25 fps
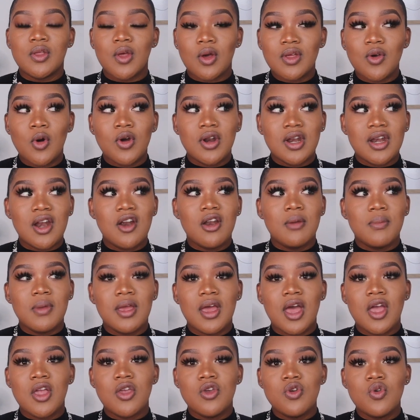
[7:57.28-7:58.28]
Ordinary
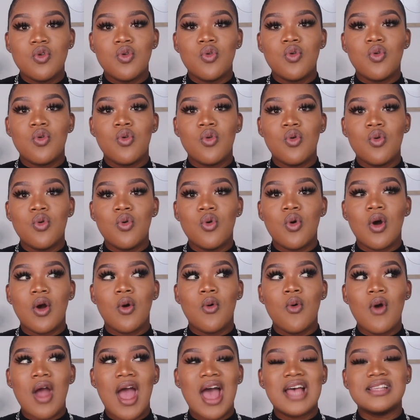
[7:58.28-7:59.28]
me and you
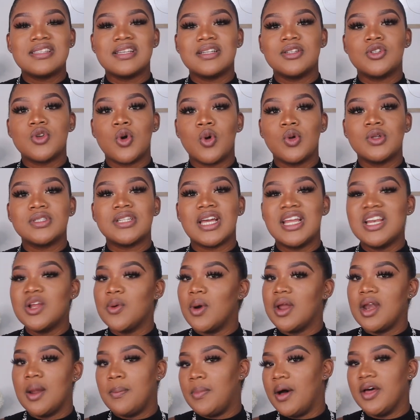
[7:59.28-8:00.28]
who hasn't told
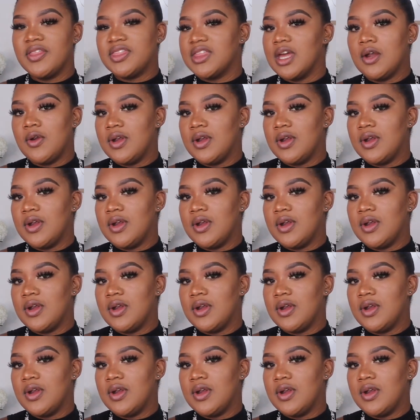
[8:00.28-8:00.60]
anyone about their